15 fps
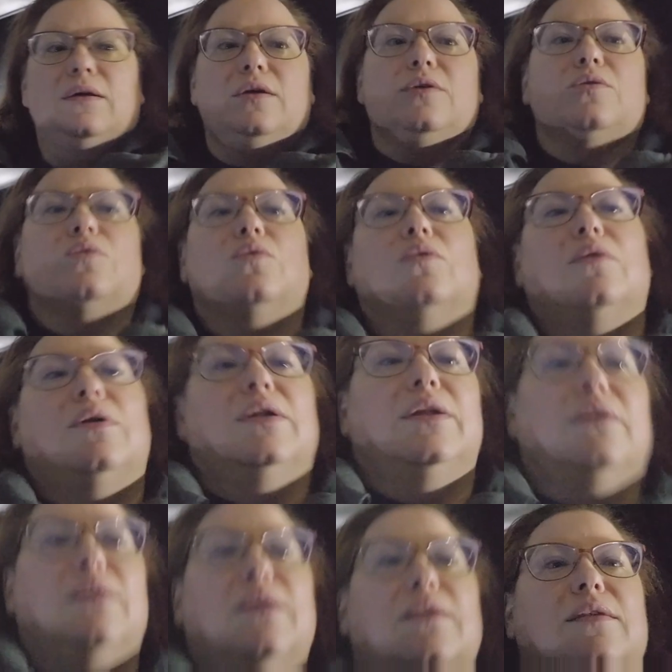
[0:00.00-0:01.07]
So hold on
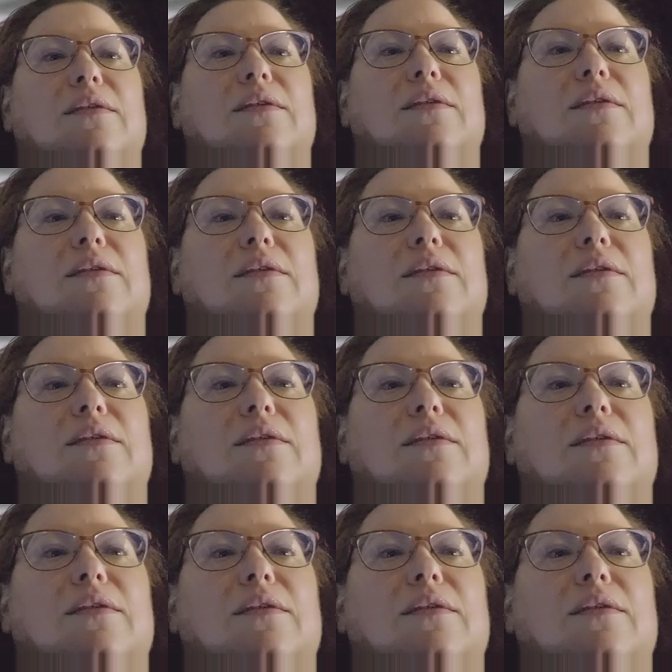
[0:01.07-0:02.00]
here. Let's flip